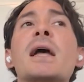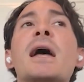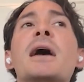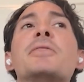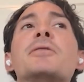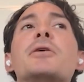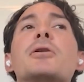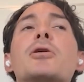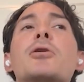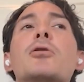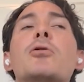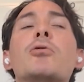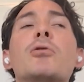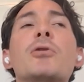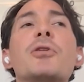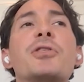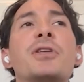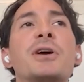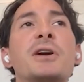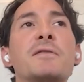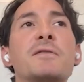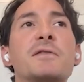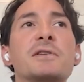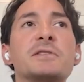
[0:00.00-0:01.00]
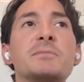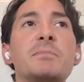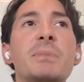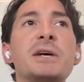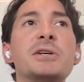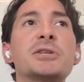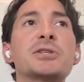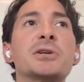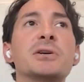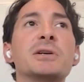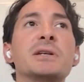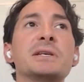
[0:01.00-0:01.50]
And the cool thing for
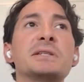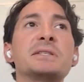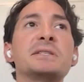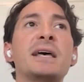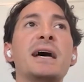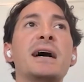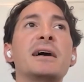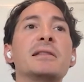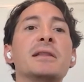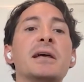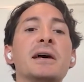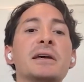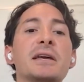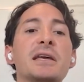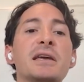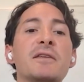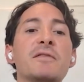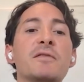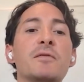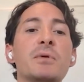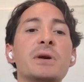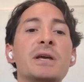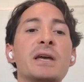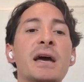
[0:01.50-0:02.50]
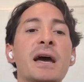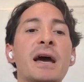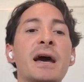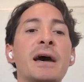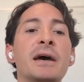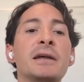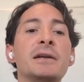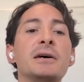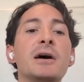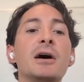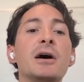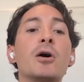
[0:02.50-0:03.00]
spatial is that like if we
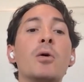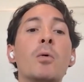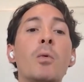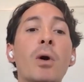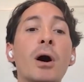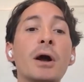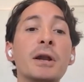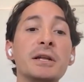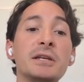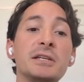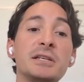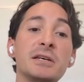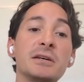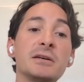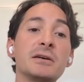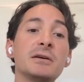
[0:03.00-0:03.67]
had wanted